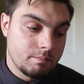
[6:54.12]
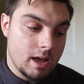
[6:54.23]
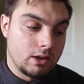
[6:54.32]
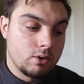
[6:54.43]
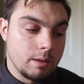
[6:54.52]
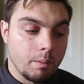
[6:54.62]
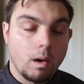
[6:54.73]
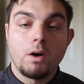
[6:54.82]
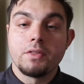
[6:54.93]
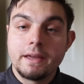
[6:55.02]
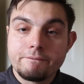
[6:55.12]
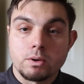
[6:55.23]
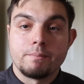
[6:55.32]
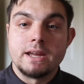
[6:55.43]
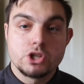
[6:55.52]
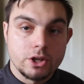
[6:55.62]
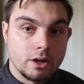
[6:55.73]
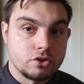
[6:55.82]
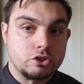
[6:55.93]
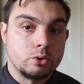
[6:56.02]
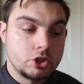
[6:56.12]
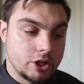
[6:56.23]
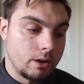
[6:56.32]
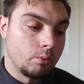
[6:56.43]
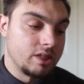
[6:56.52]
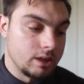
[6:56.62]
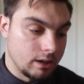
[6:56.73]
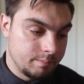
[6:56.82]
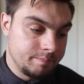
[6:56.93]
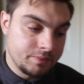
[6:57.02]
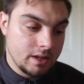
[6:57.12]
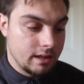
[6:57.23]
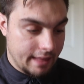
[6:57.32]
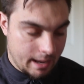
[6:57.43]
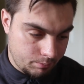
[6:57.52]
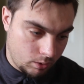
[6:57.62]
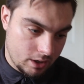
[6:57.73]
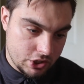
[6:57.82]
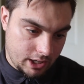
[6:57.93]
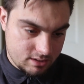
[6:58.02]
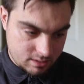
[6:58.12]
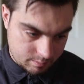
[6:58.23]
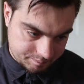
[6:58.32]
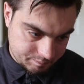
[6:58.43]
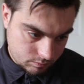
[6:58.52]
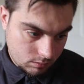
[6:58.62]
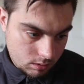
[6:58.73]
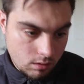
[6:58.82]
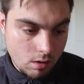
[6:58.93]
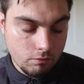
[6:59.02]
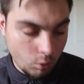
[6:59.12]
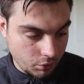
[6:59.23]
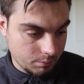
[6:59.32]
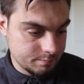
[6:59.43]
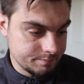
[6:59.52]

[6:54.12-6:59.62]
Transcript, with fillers: And you keep all the information associated with it in that projects folder.